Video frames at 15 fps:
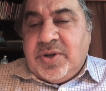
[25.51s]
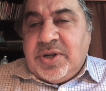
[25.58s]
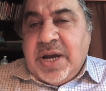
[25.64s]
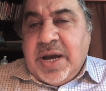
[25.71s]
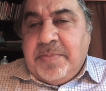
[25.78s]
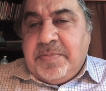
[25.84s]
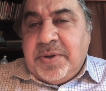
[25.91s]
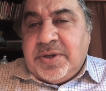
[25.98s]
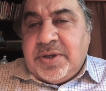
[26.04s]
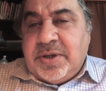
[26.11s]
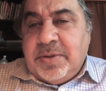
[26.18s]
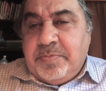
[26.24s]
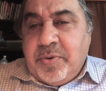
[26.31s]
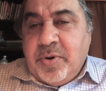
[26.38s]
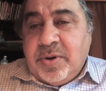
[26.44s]
chapters of
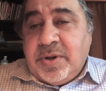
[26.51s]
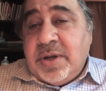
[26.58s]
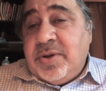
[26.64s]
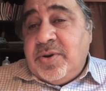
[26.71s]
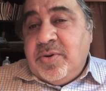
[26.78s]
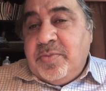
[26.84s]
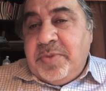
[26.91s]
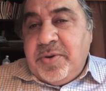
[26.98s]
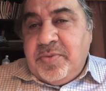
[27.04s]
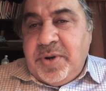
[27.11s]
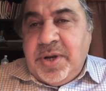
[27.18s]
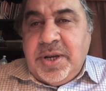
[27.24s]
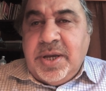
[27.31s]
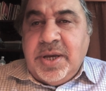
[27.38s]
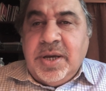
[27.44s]
the book that you'll be
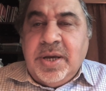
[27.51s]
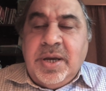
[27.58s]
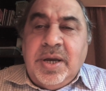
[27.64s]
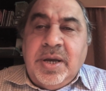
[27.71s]
reading